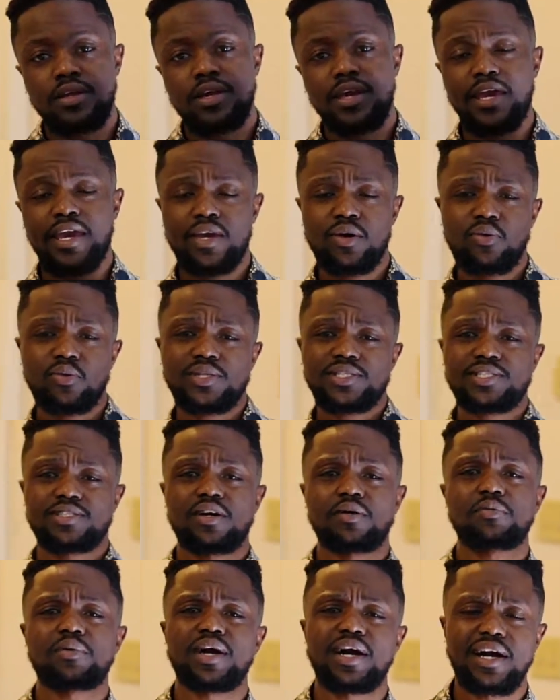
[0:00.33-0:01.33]
Hey, what's
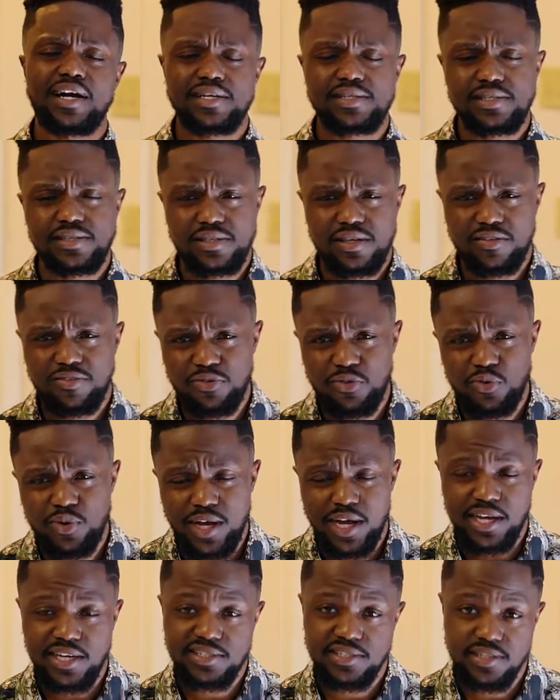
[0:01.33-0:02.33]
up guys? If you
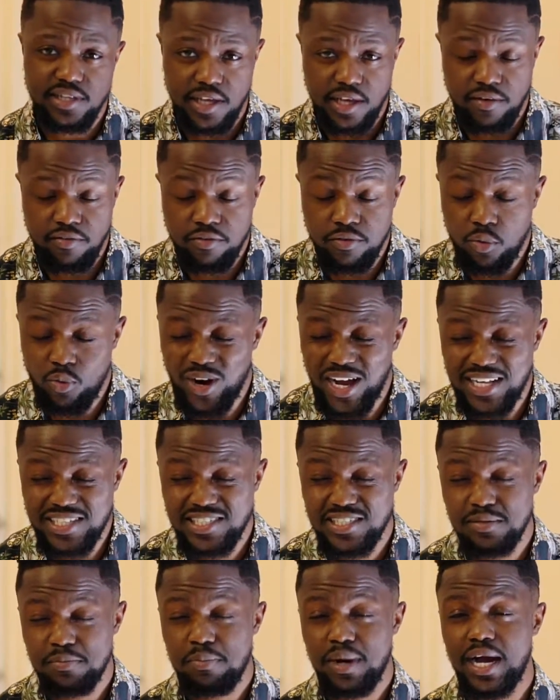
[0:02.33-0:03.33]
guys haven't
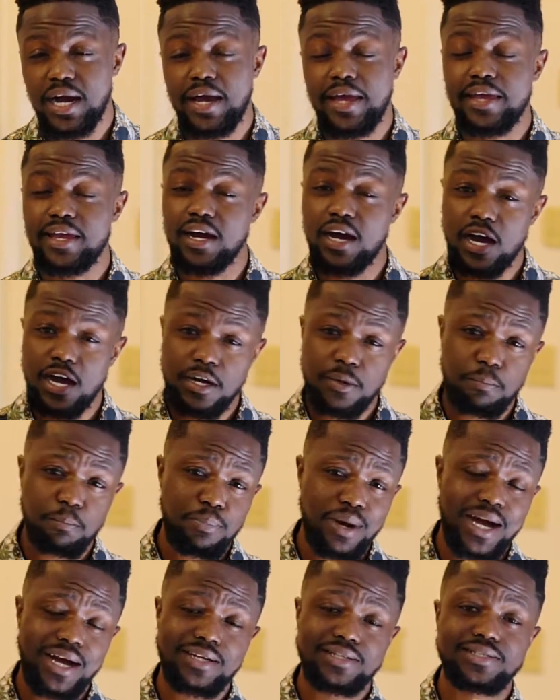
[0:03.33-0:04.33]
watched my
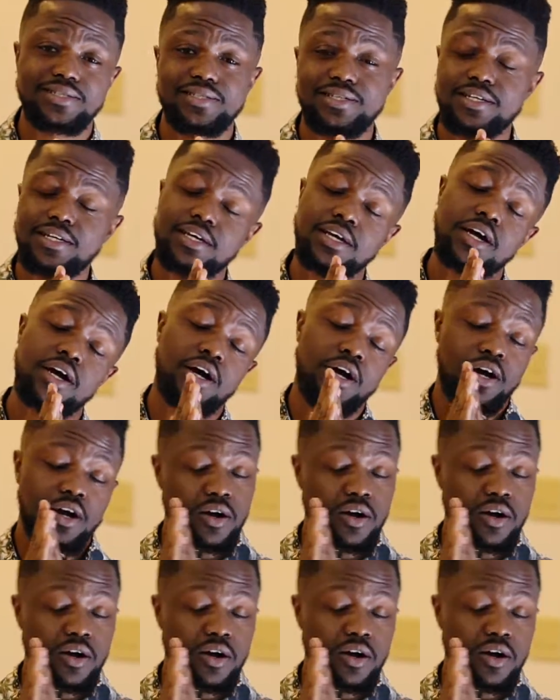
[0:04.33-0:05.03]
unboxing